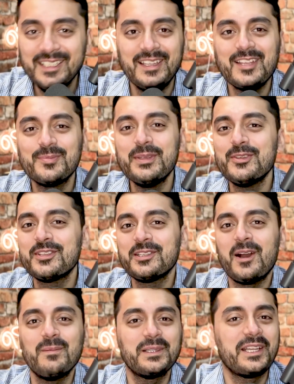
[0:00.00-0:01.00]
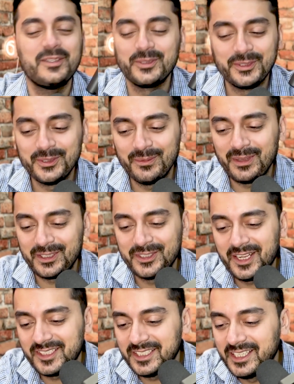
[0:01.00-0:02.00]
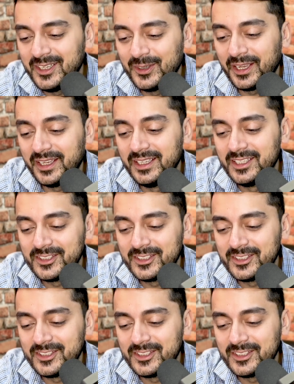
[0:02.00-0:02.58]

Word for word: That's me using complicated Urdu. I'm not good at it. Okay.